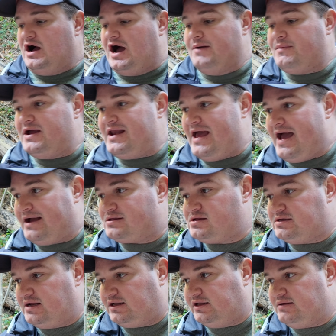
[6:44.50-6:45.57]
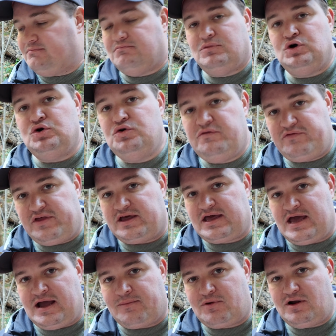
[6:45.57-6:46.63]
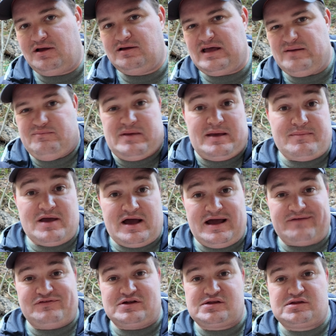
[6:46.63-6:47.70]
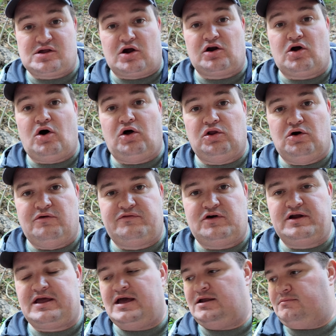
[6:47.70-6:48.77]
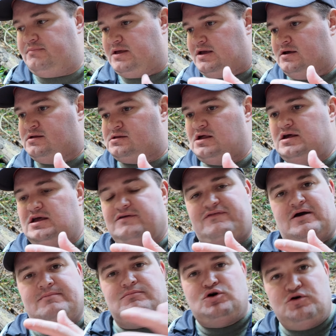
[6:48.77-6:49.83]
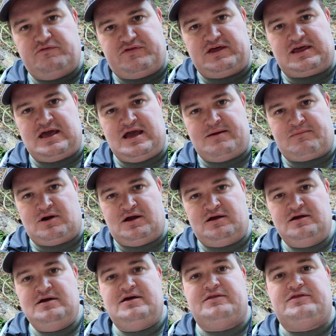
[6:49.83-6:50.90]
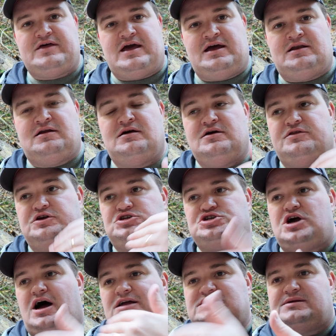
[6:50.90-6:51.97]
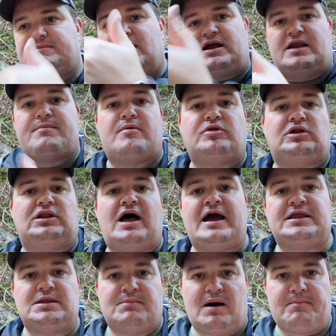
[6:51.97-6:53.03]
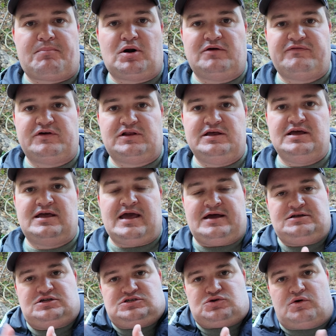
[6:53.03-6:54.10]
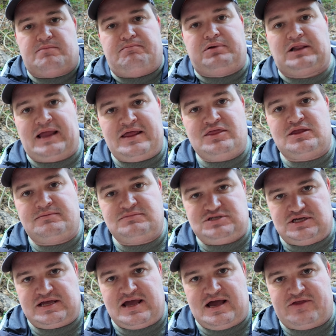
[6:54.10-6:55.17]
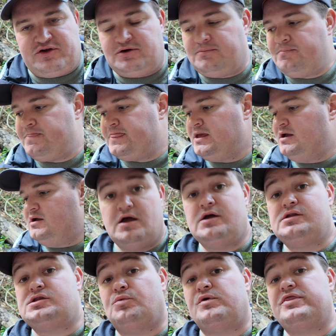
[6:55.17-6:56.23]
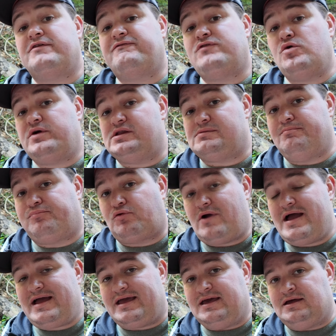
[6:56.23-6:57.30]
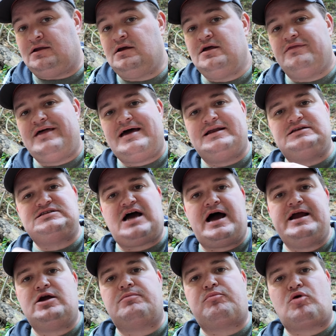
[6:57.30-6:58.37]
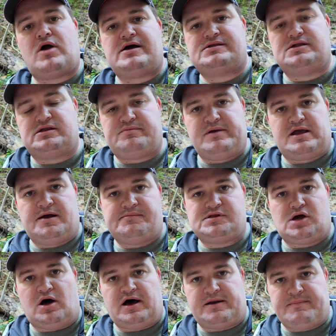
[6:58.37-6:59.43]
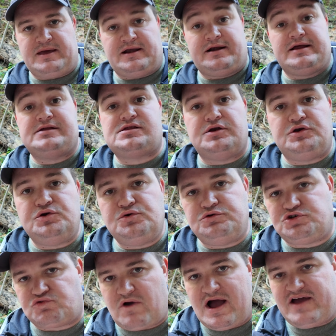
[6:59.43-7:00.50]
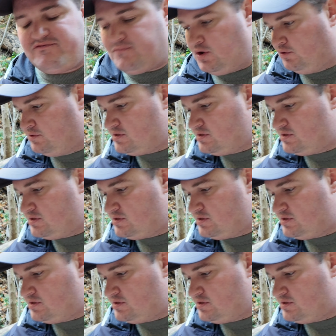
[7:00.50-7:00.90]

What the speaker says: I might accidentally move the camera, and maybe I have to start all over again, because if I move the camera, then the shots, I'm not going to be able to line them up perfectly again to sort of blend them together. So with the focus bracket, that entire process becomes automated. It's a new drive mode.